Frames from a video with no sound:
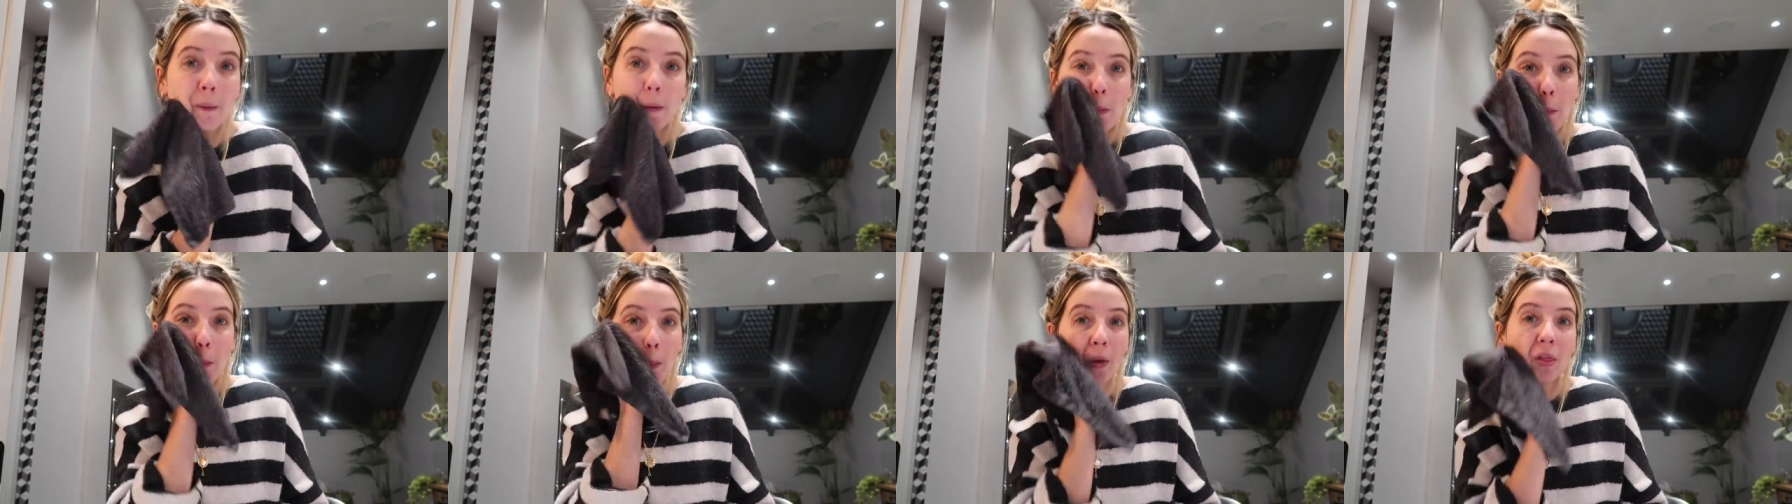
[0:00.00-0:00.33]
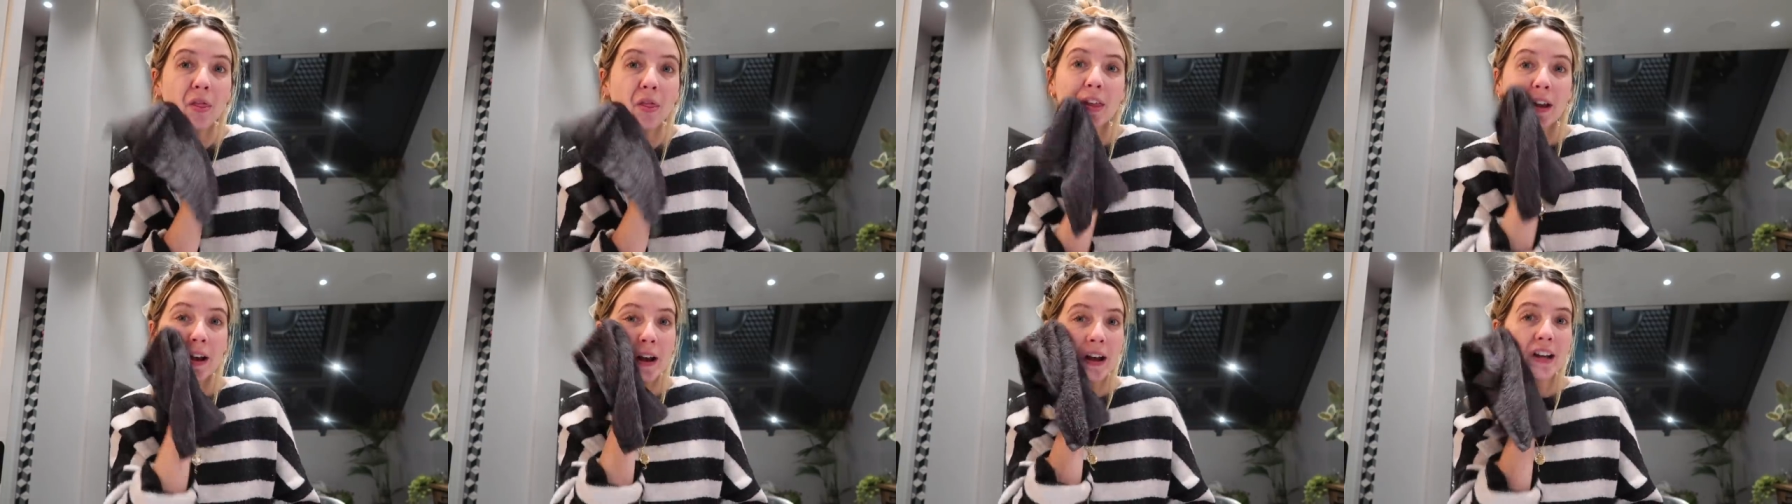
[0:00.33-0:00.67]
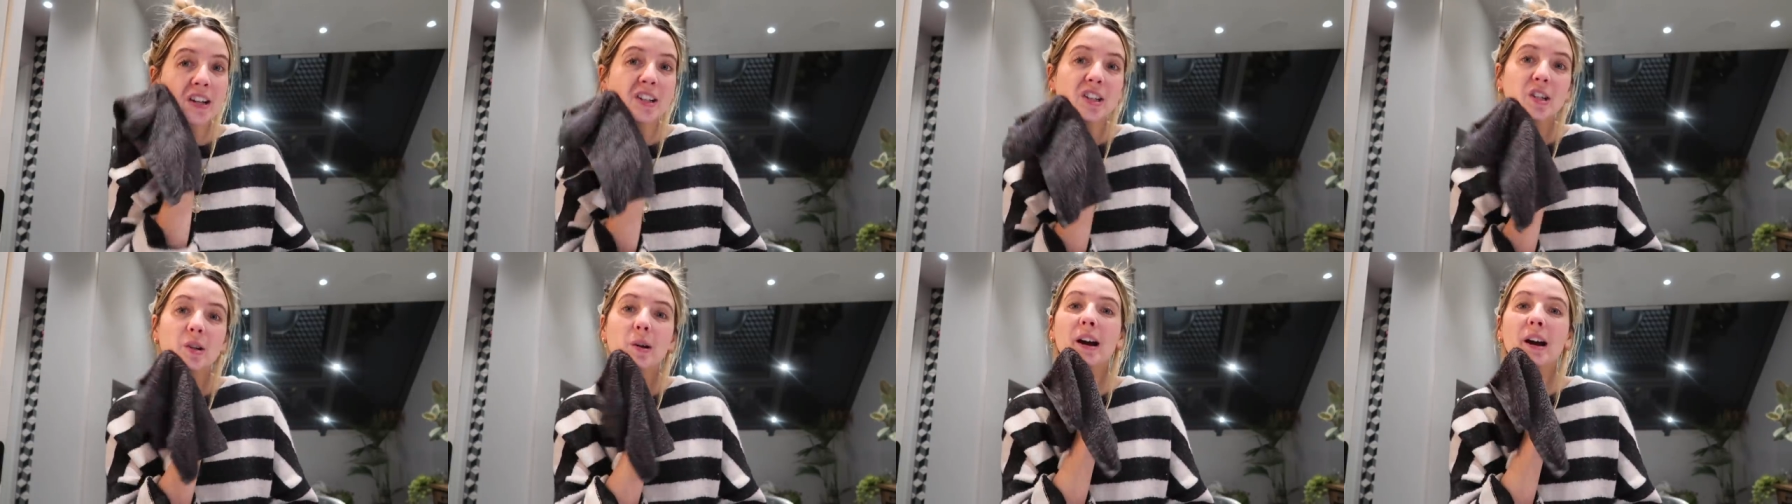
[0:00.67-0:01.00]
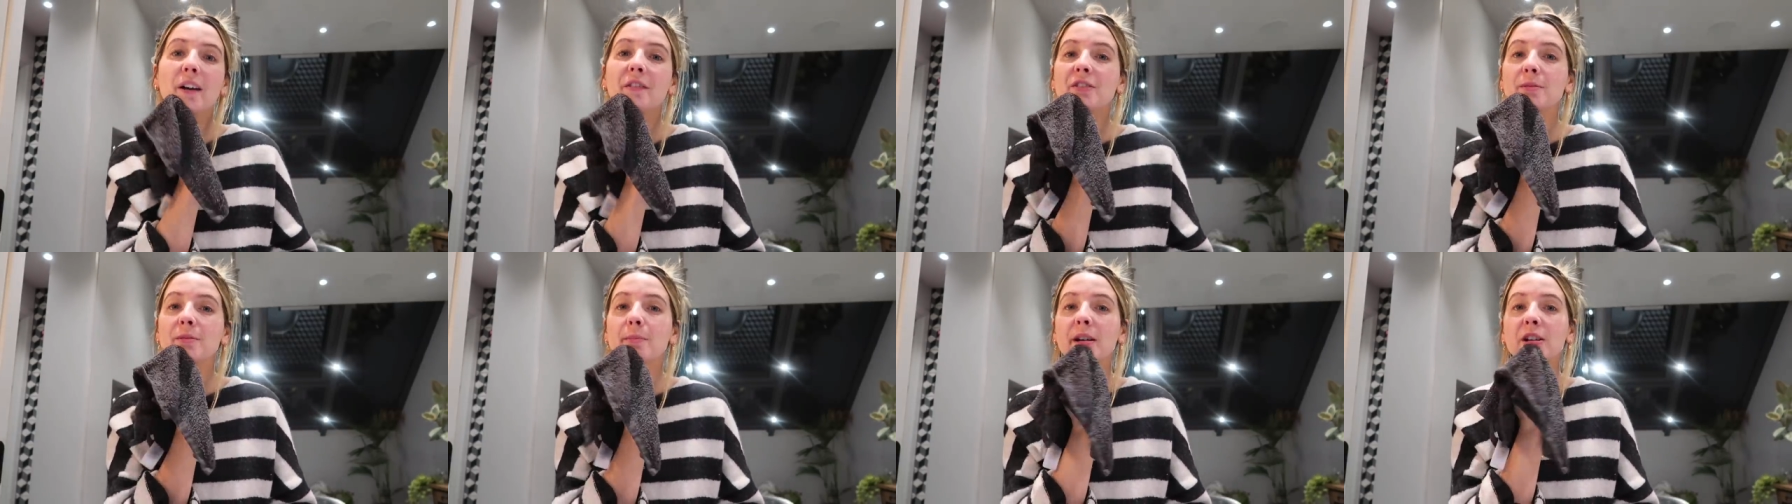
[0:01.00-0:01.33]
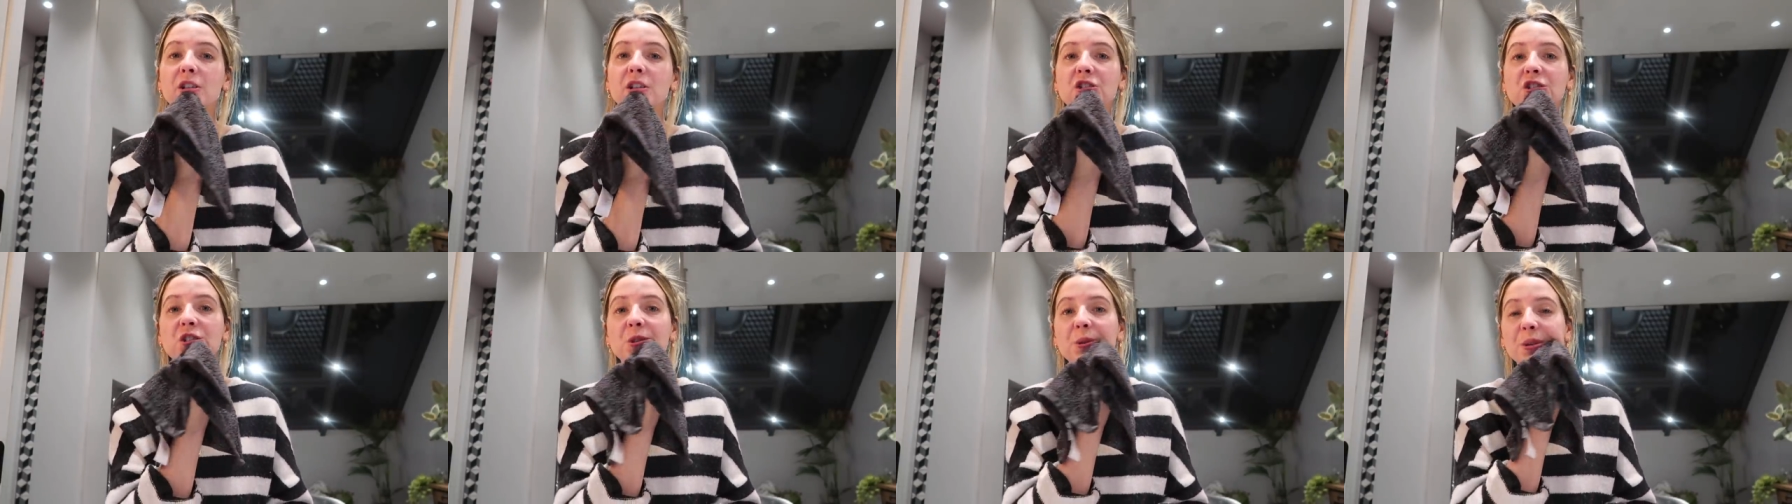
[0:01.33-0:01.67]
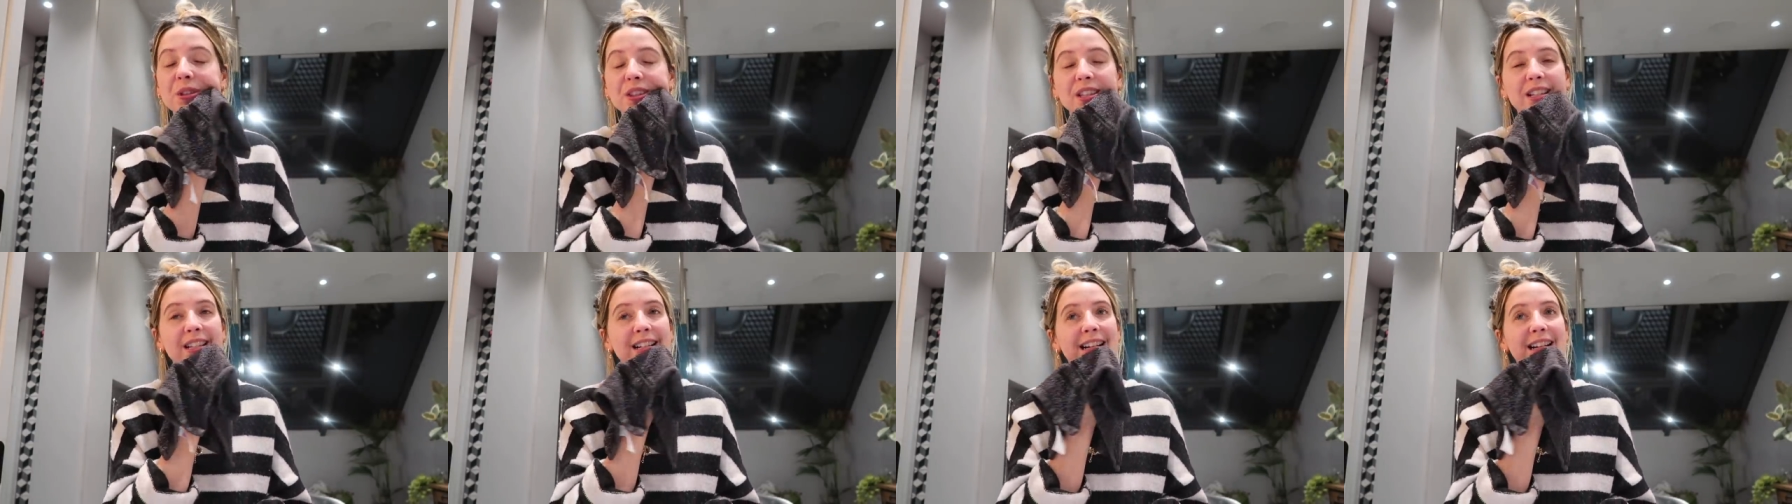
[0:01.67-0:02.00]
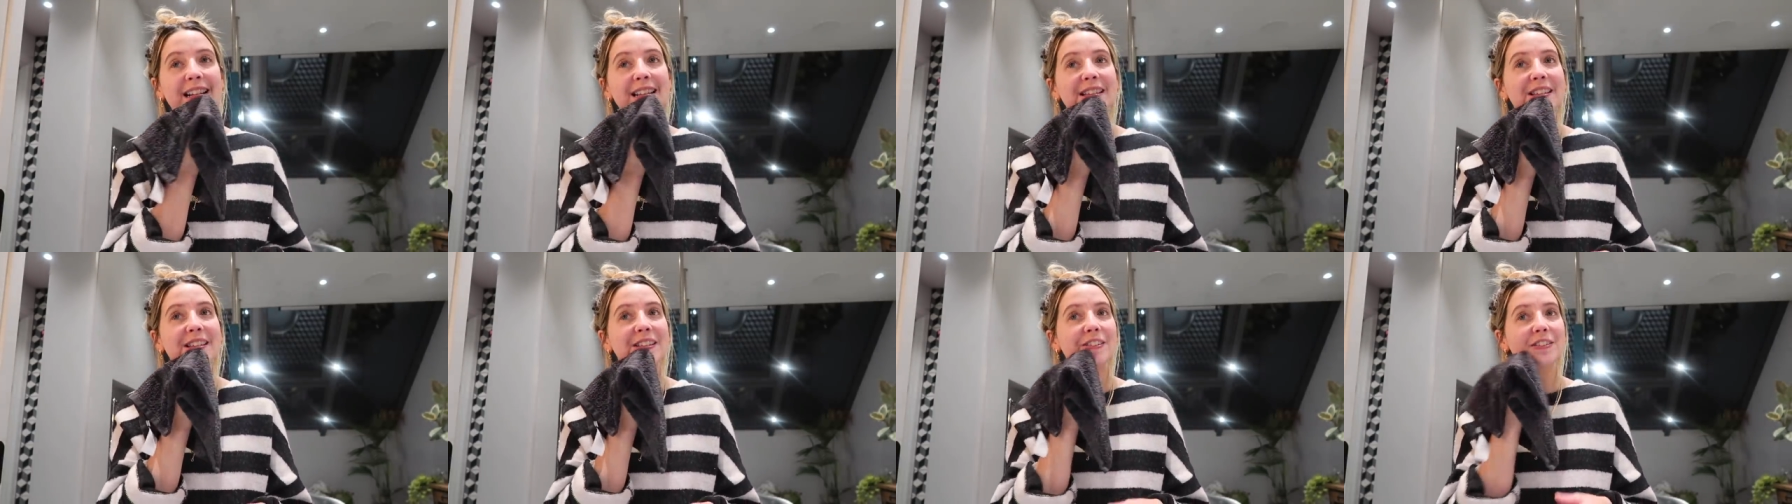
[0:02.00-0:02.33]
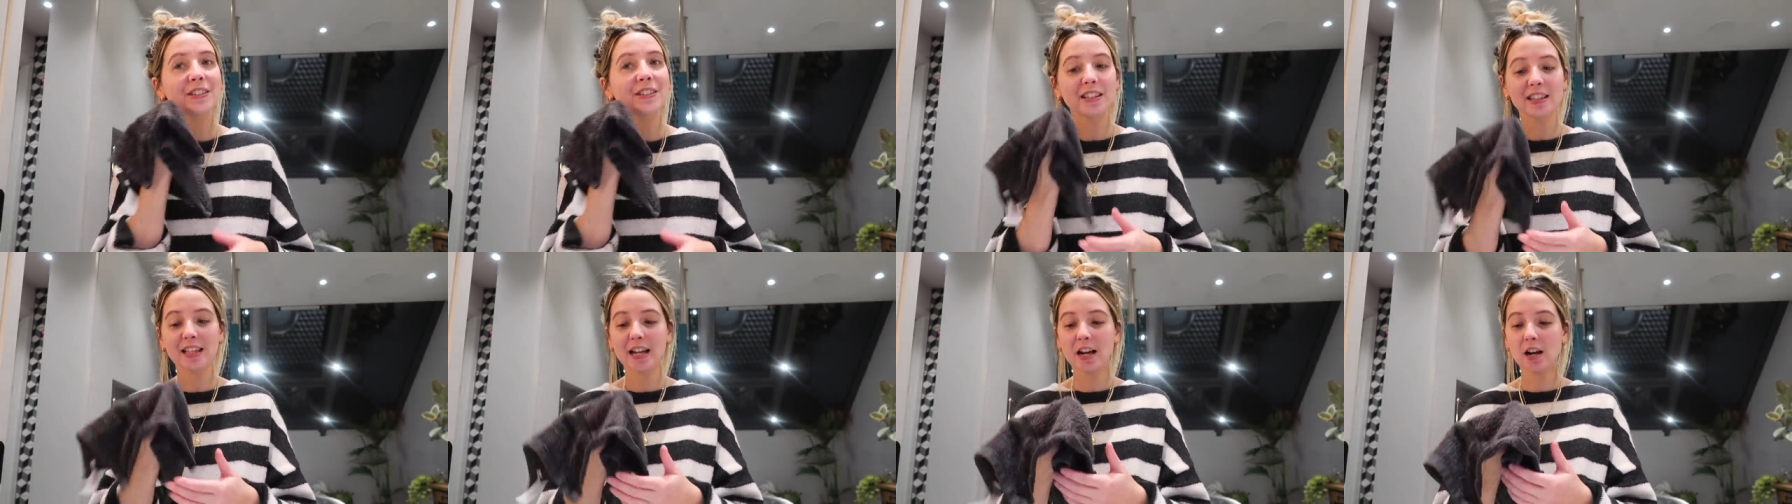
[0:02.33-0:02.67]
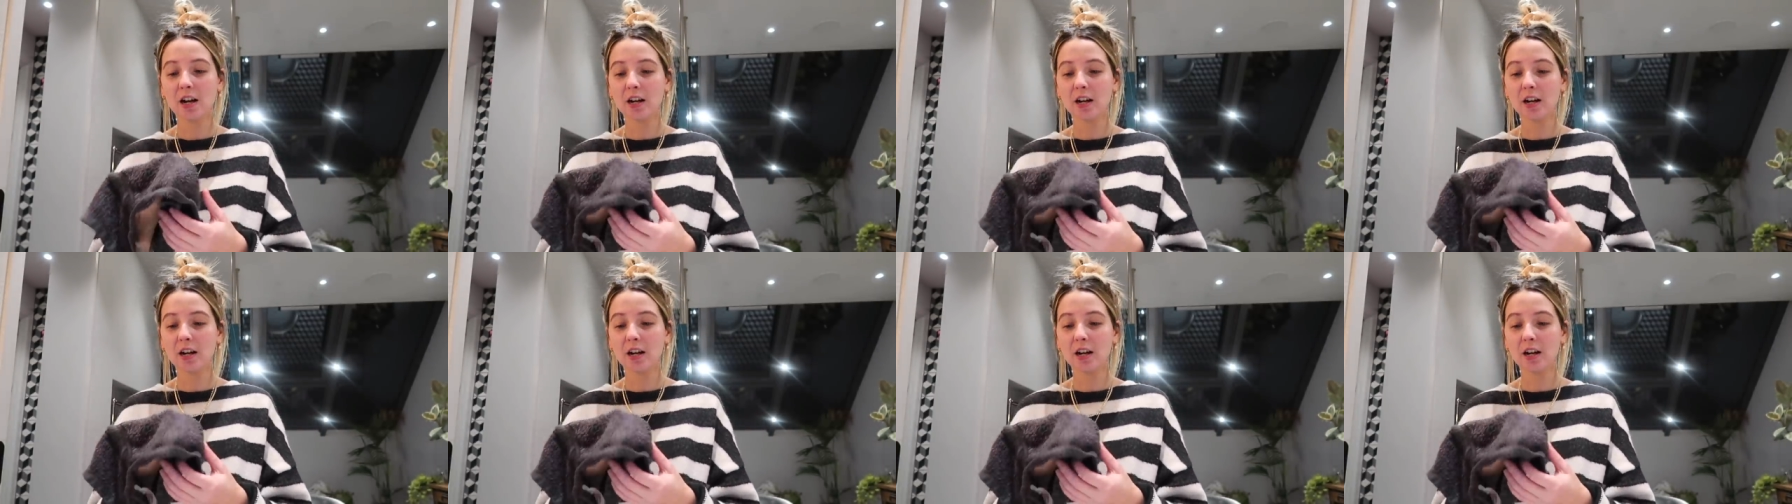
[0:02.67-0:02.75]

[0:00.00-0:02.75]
One thing I do have to make sure with this cleanser is that